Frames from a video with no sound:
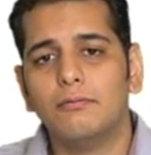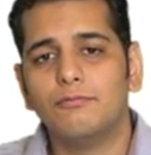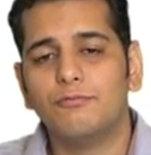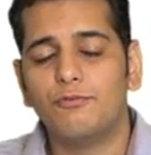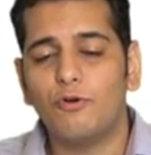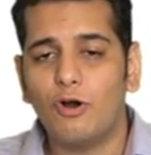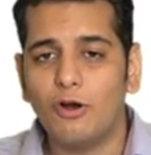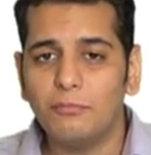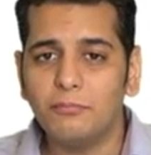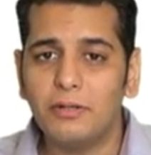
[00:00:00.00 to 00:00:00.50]

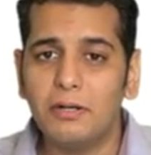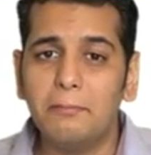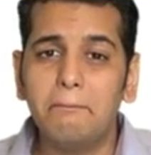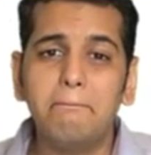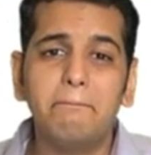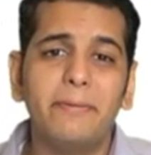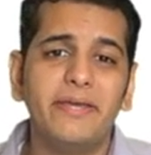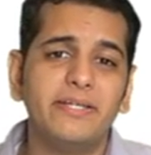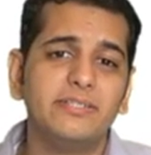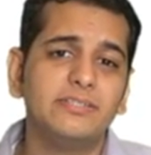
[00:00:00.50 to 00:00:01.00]
form a
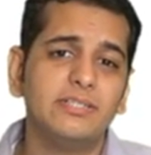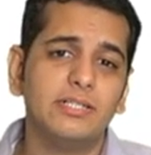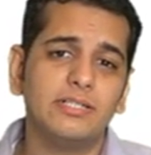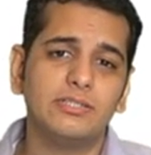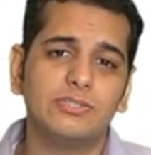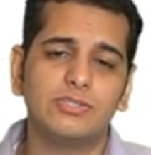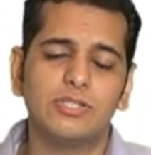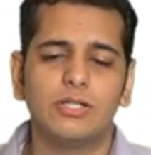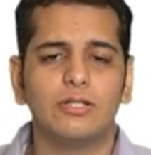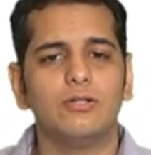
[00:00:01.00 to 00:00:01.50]

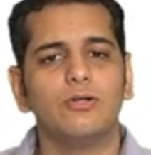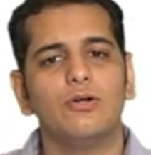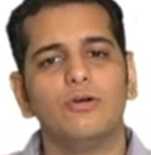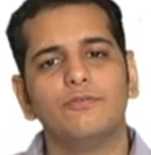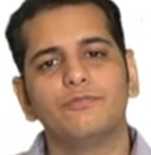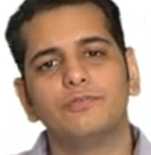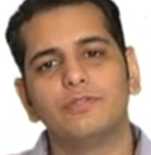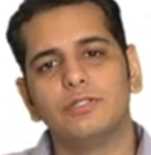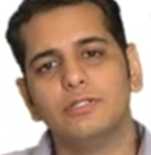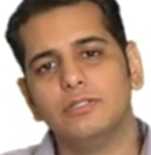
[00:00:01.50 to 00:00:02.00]
major chunk
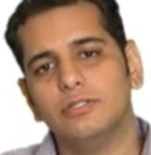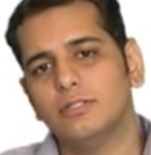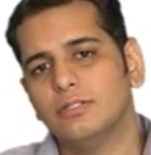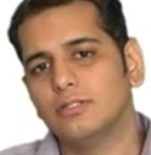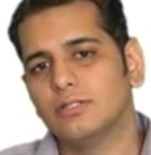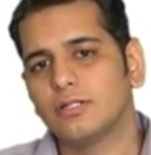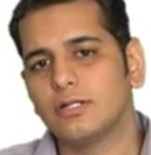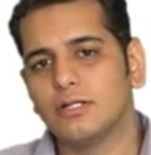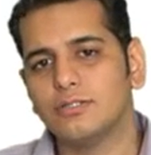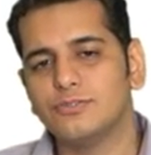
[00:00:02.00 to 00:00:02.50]
of the
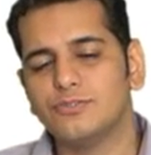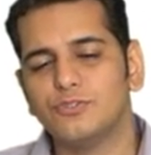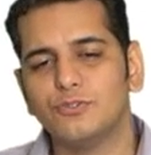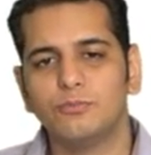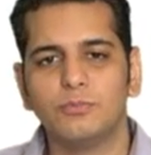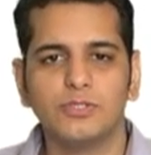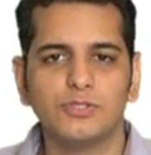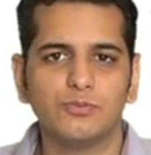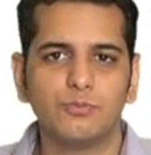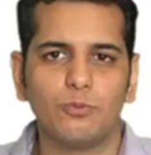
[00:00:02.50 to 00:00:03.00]

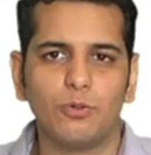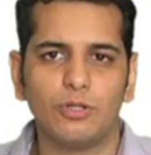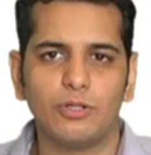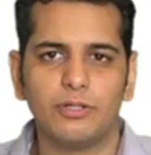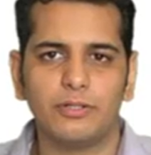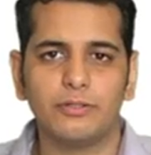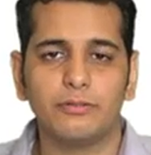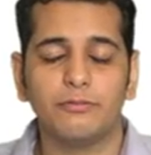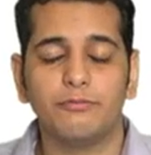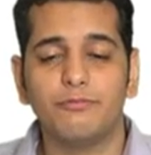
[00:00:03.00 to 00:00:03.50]
consumer's
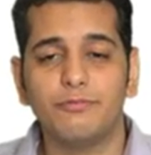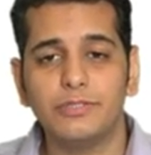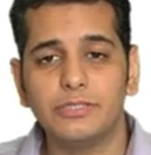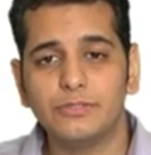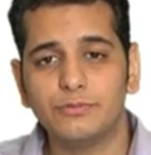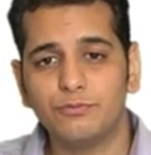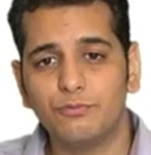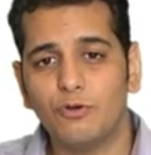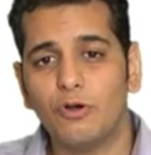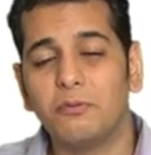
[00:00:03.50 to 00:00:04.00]
wallet,
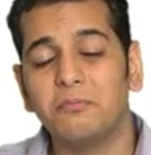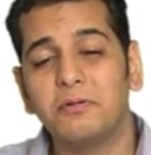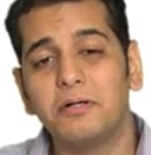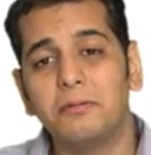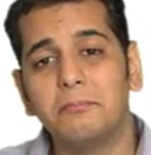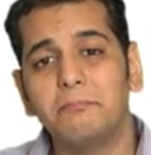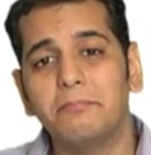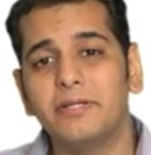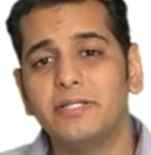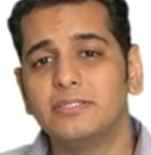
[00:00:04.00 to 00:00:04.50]
which form a
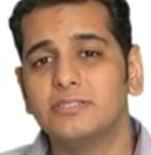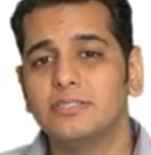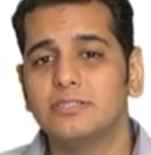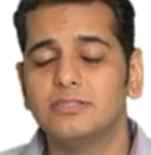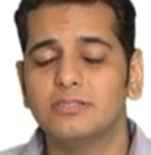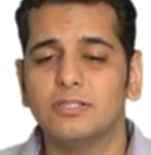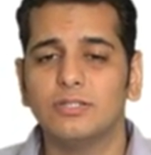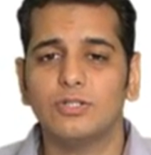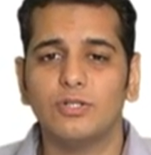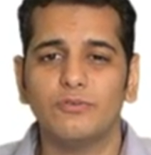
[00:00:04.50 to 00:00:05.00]
major
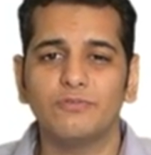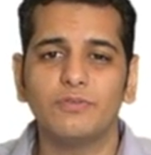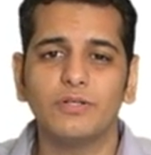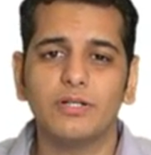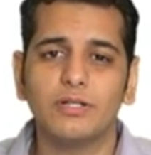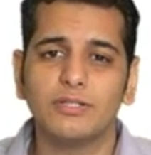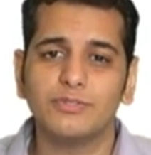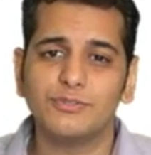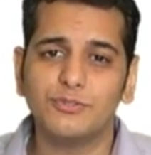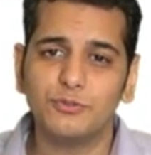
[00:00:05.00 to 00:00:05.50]
chunk of the
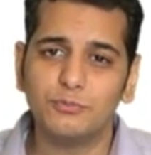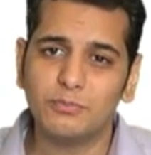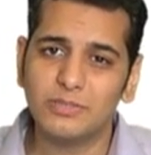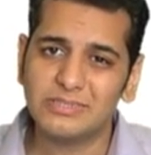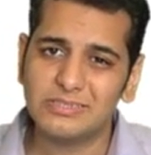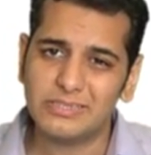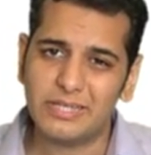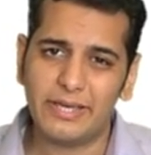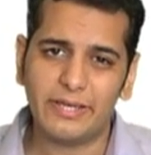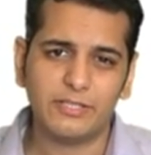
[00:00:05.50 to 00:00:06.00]

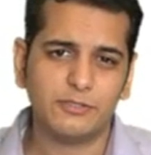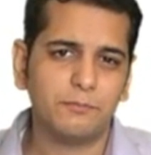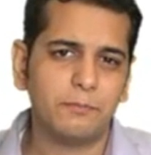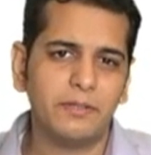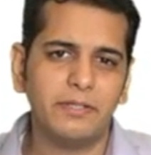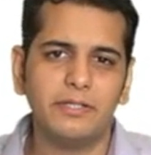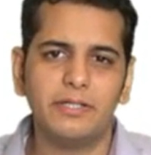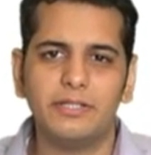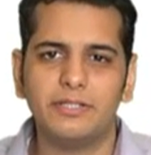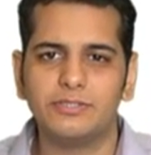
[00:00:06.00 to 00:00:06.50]
consumer's
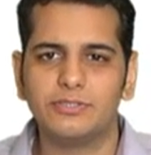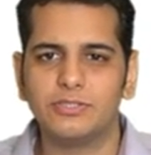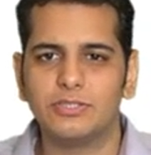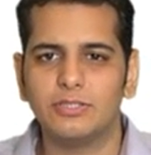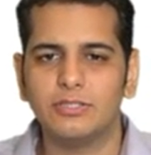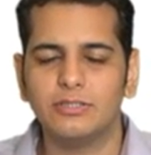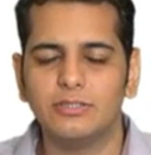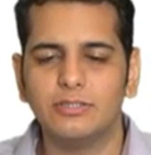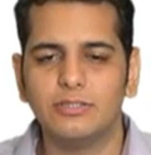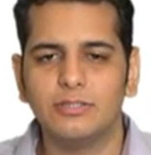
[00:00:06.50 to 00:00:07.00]

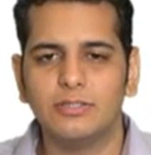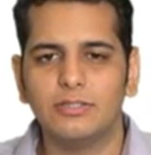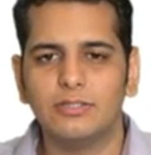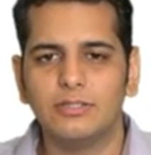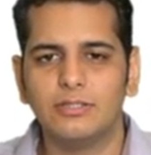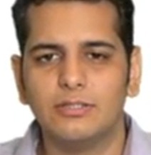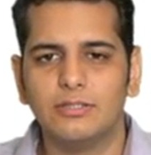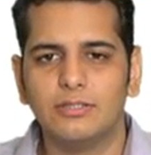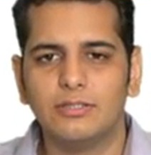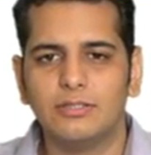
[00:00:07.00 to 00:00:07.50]
expenditure,
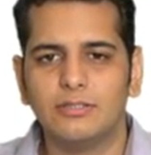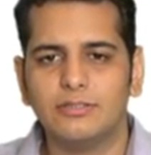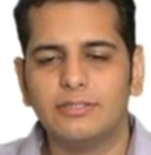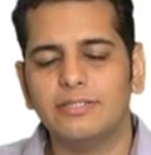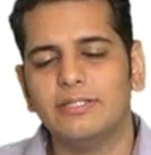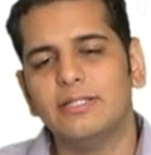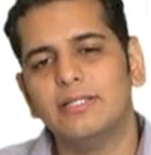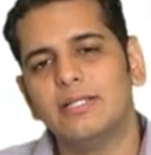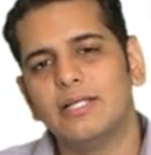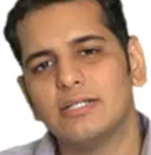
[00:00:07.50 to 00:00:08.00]
the
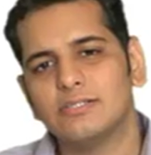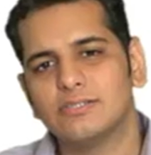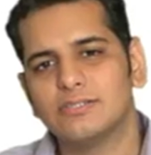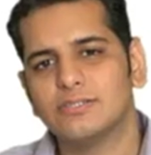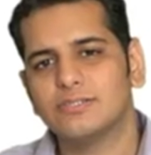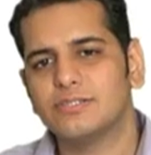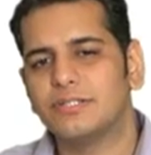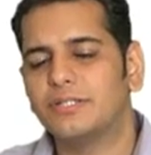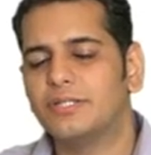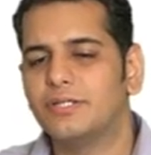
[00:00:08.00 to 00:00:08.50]

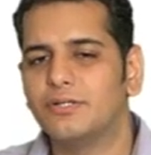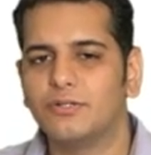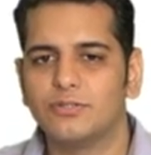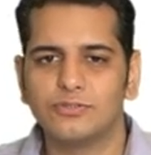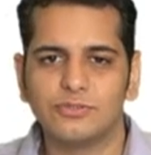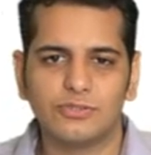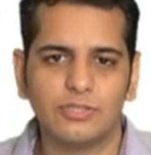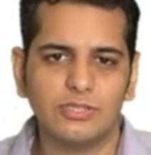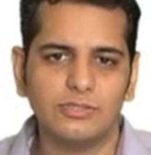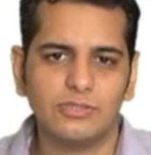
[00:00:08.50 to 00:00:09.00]
elasticity
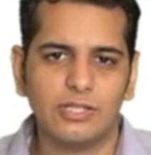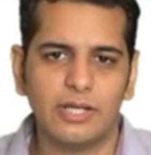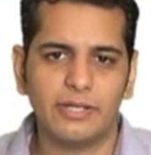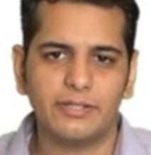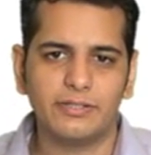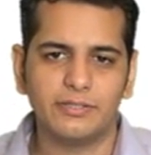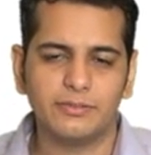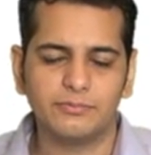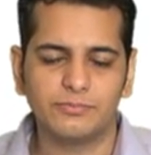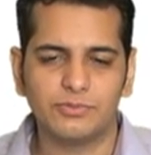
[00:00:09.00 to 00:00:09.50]
on such
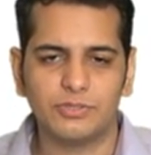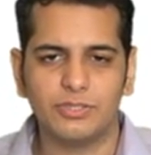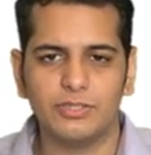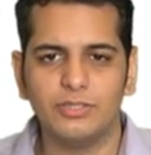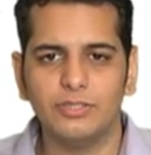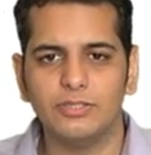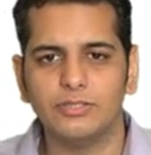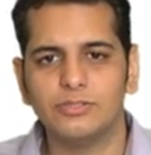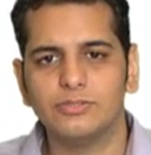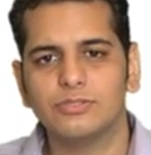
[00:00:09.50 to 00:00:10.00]
items
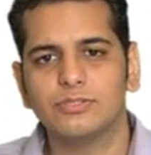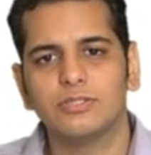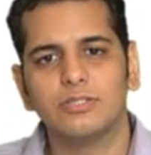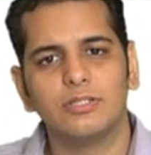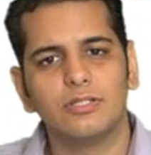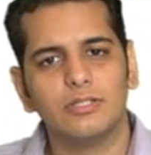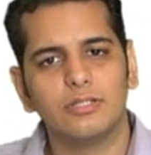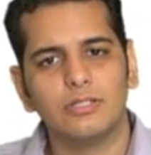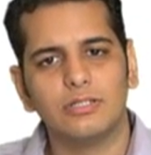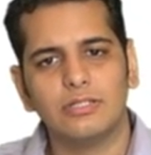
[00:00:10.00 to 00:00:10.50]
is
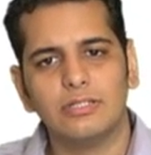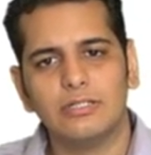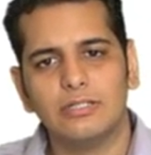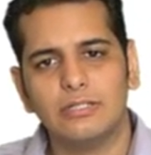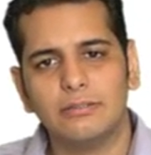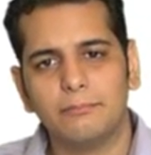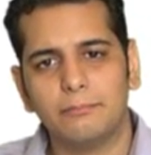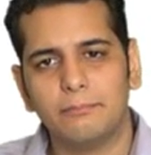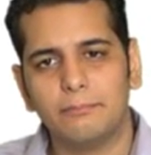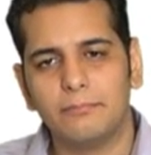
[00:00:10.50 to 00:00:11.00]

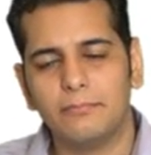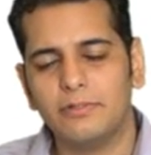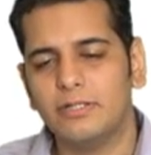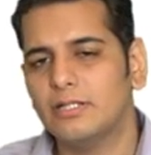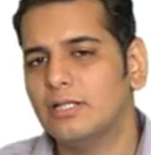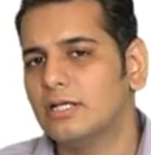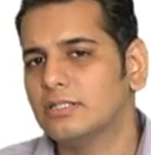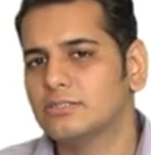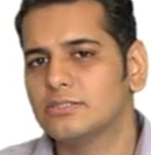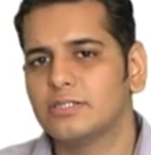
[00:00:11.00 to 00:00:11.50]

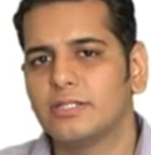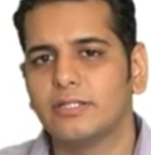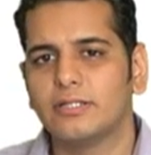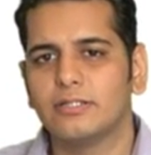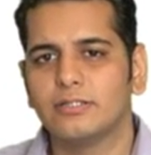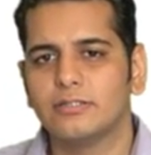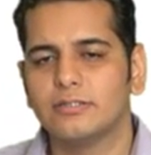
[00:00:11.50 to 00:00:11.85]
elastic.